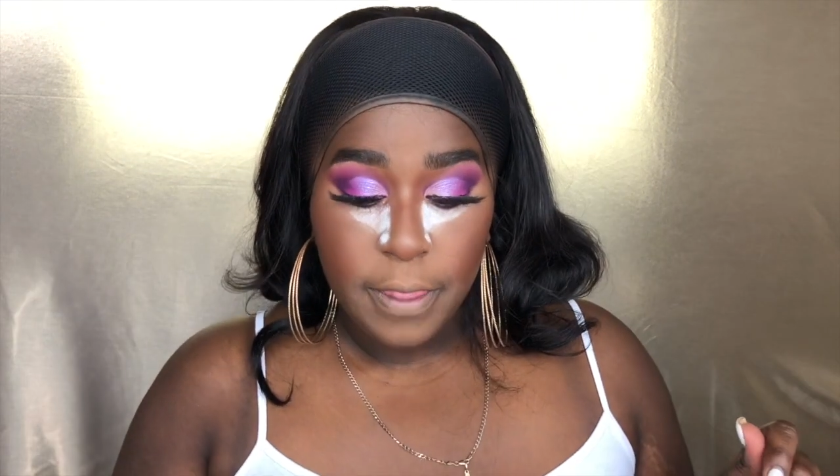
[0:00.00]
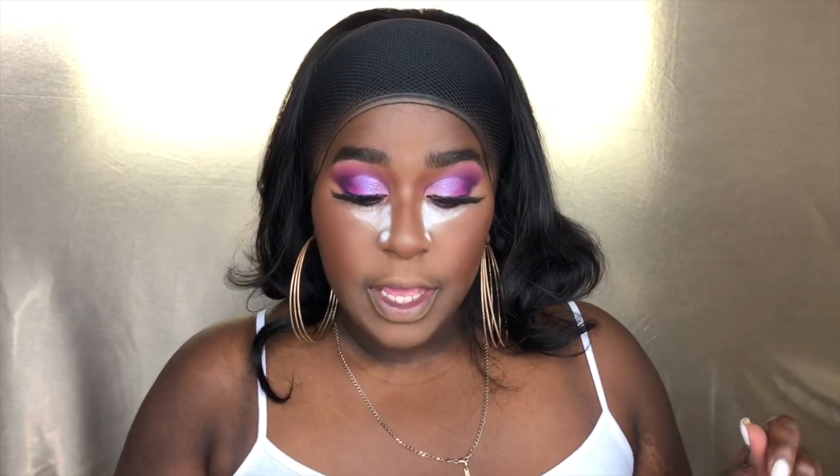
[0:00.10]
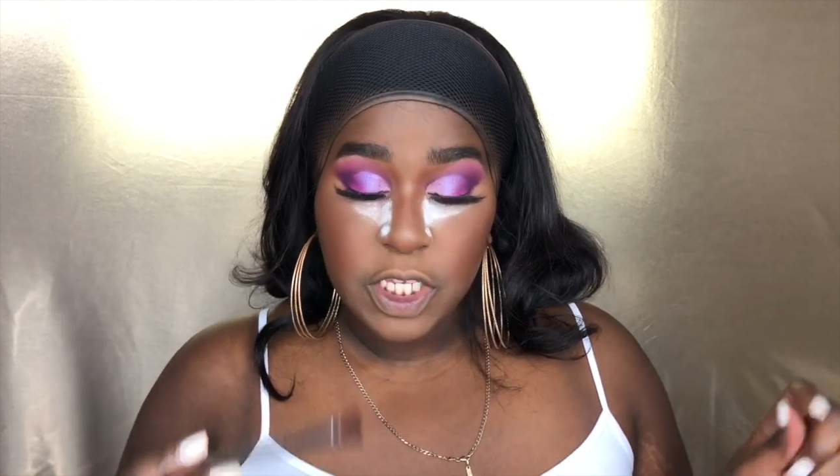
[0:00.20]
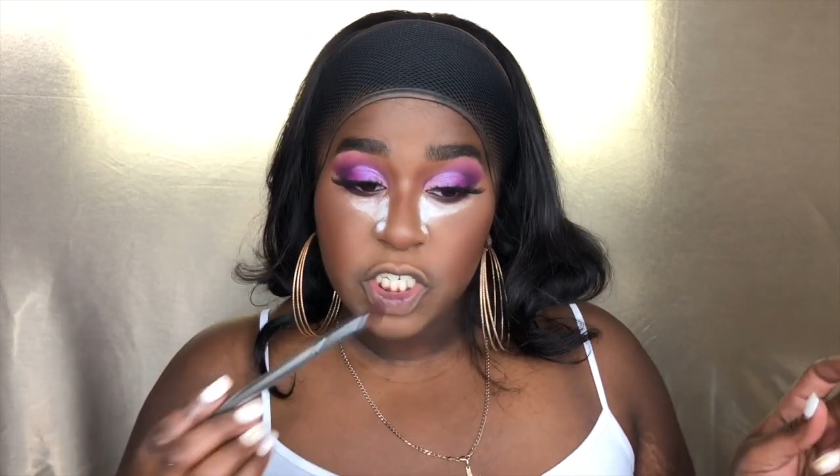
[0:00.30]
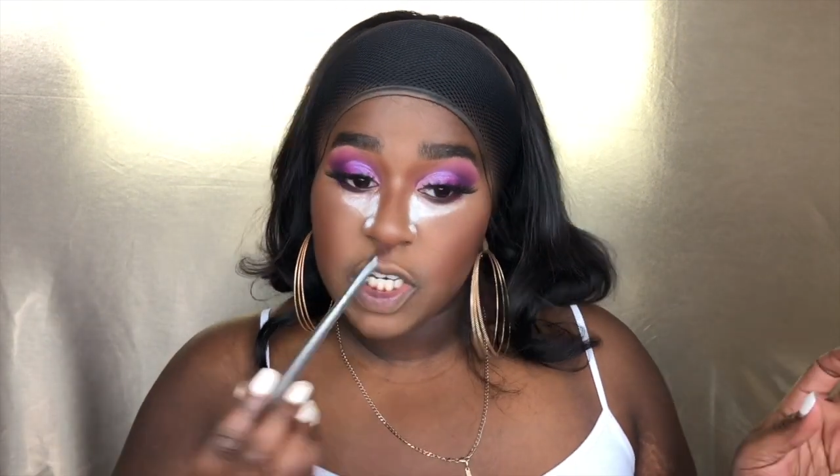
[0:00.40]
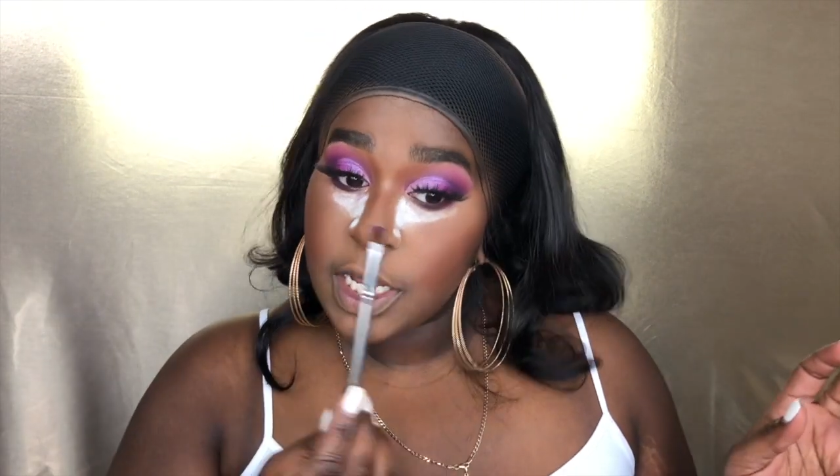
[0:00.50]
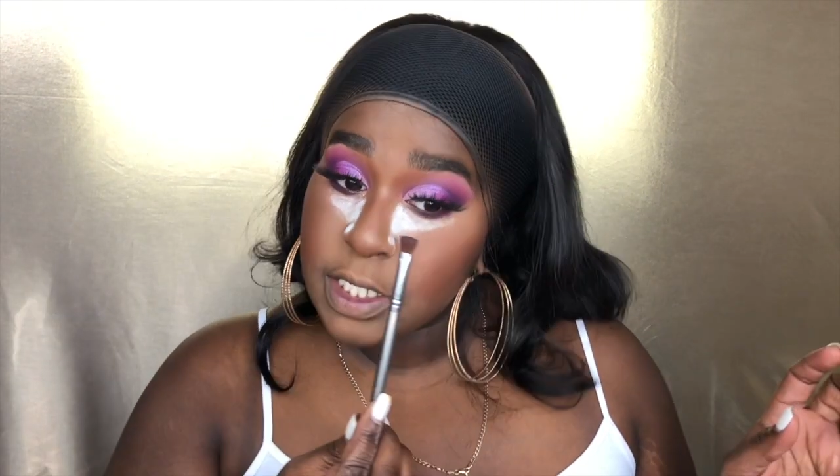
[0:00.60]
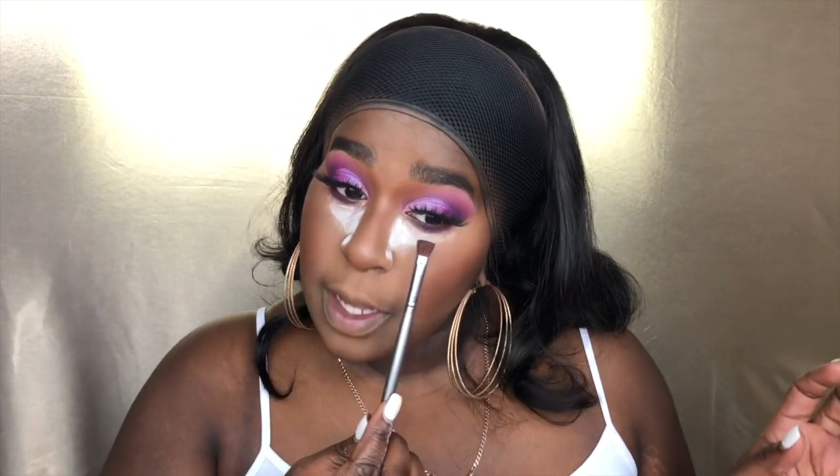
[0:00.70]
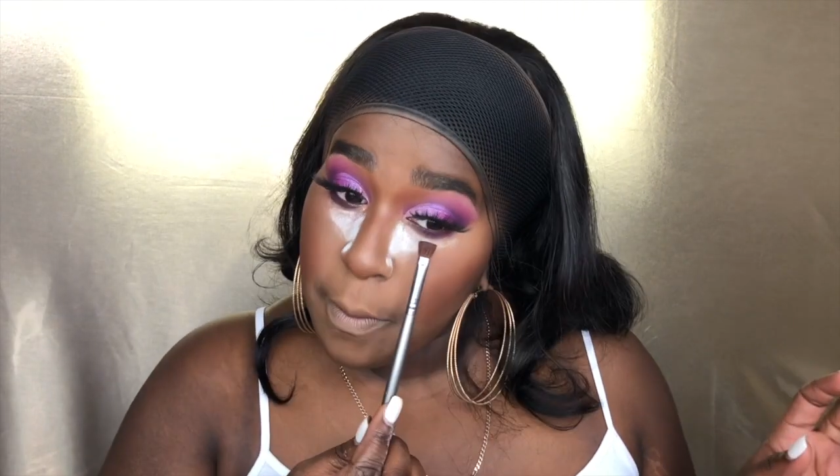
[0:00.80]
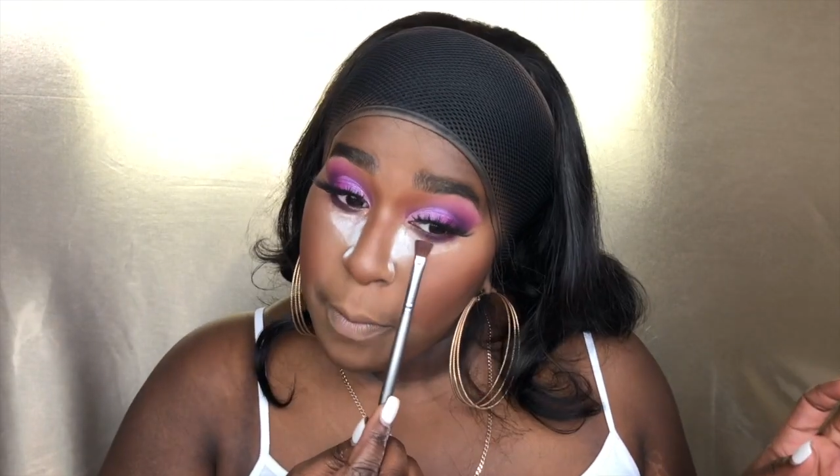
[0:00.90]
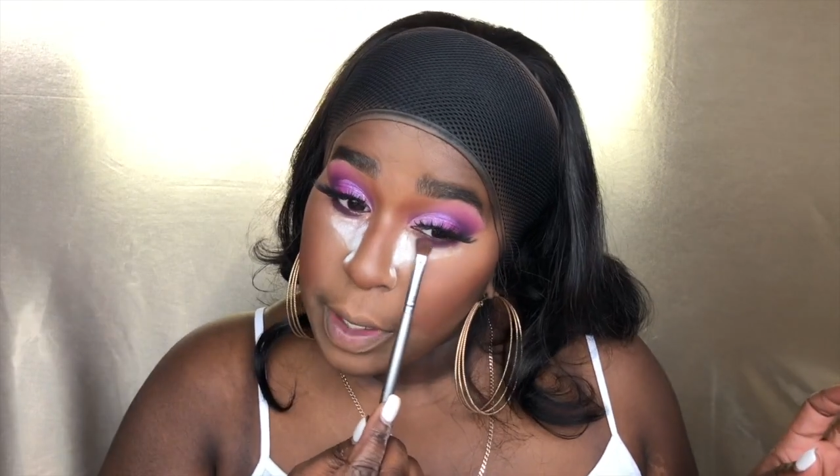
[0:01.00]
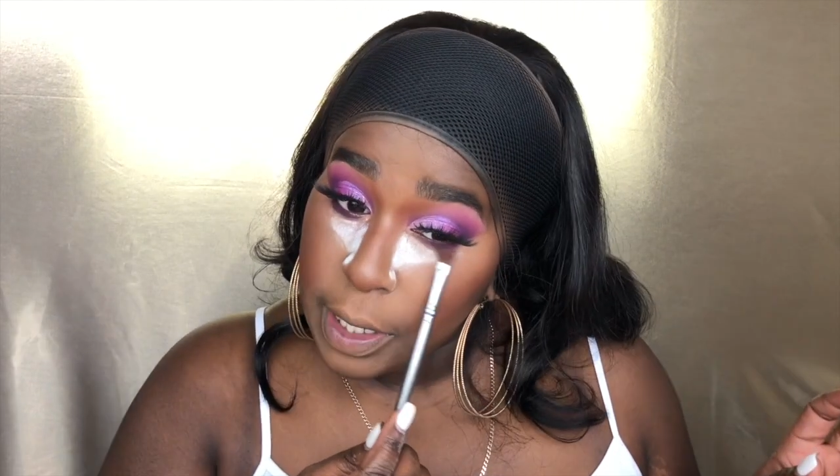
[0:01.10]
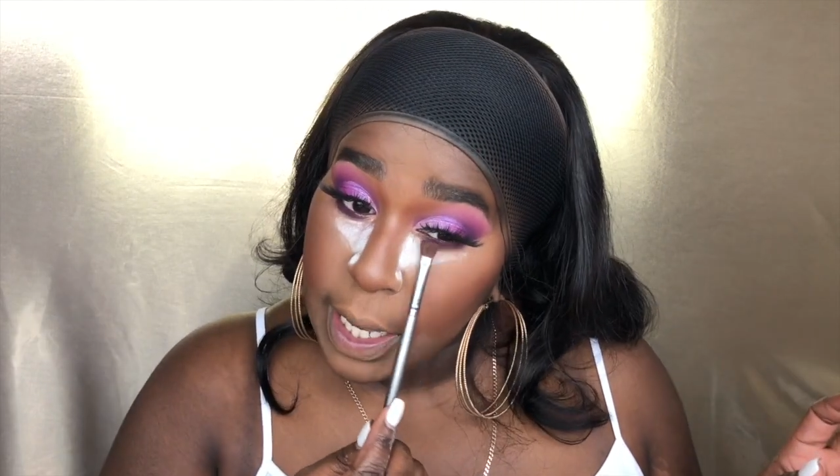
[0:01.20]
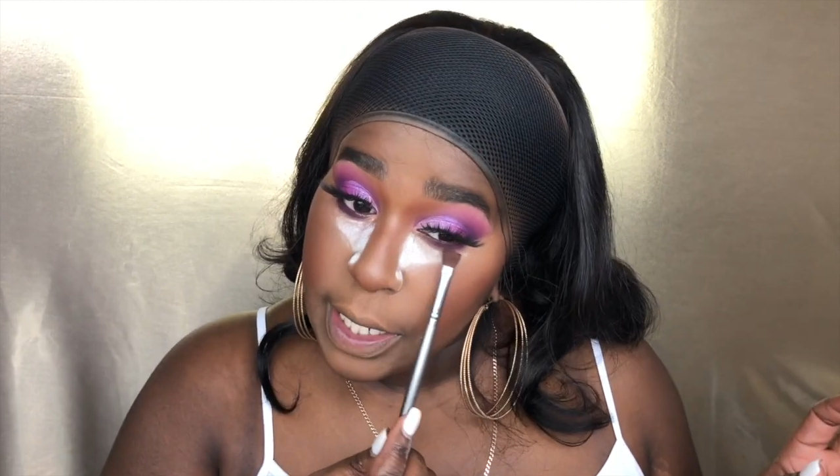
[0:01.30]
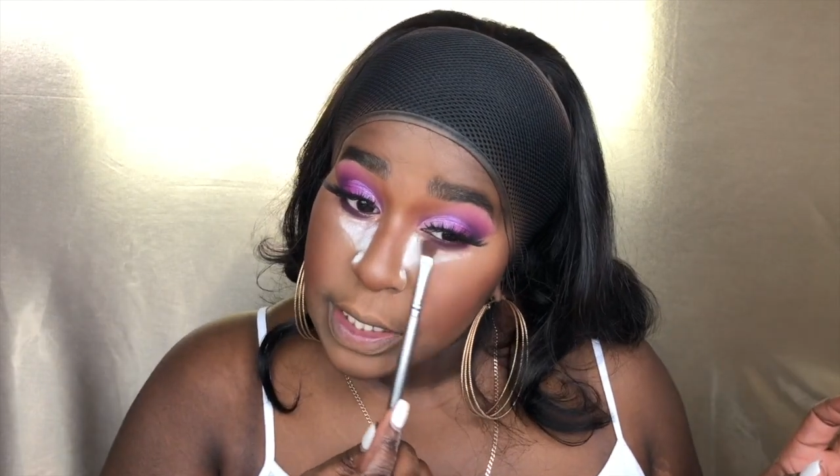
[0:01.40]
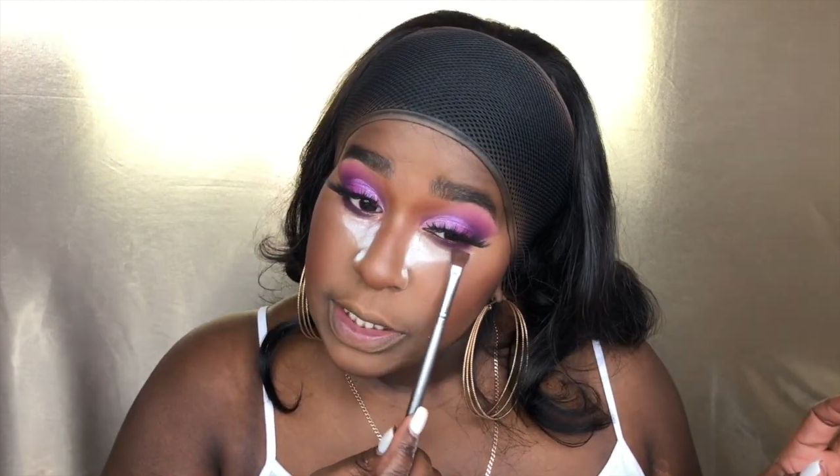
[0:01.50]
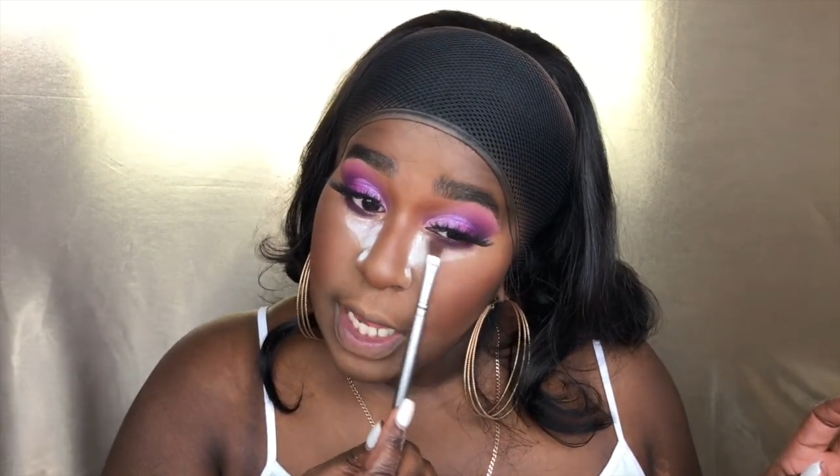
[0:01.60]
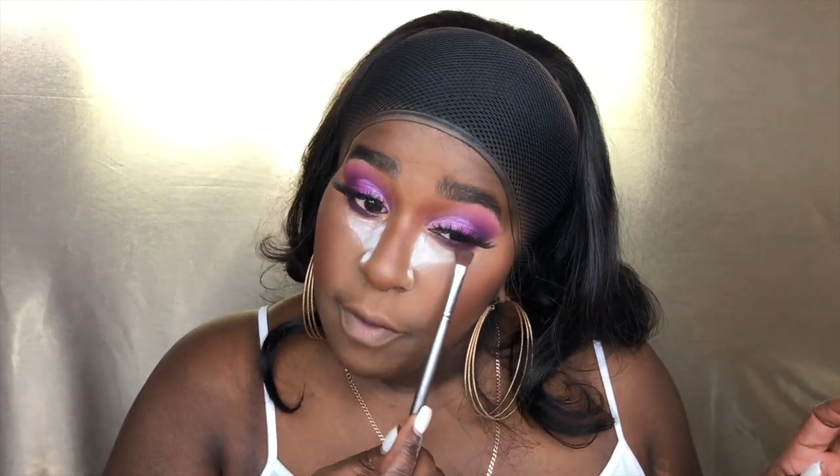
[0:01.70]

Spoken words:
It just blends